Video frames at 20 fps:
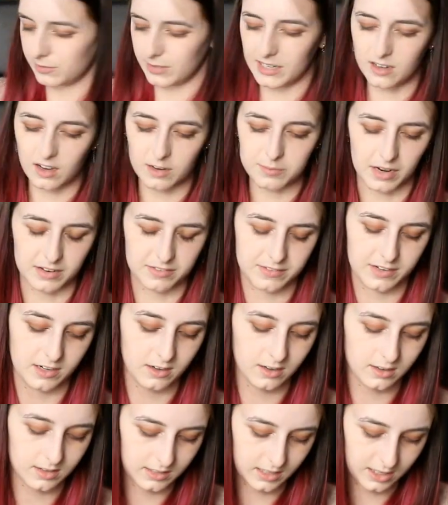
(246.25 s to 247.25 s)
read on my
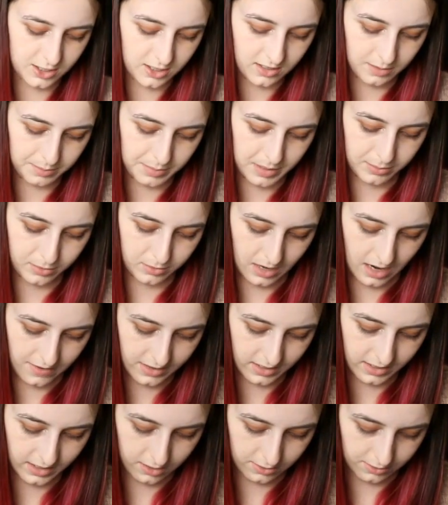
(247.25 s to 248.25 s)
figure collection that people were
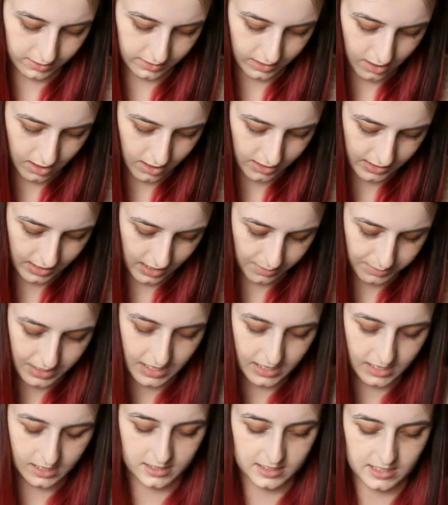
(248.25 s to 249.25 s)
having like a really hard time
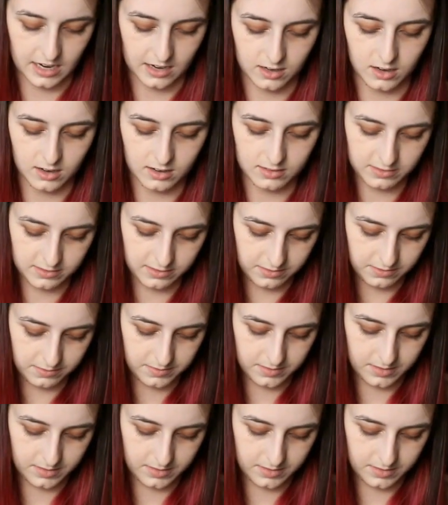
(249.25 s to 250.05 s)
taking his head off.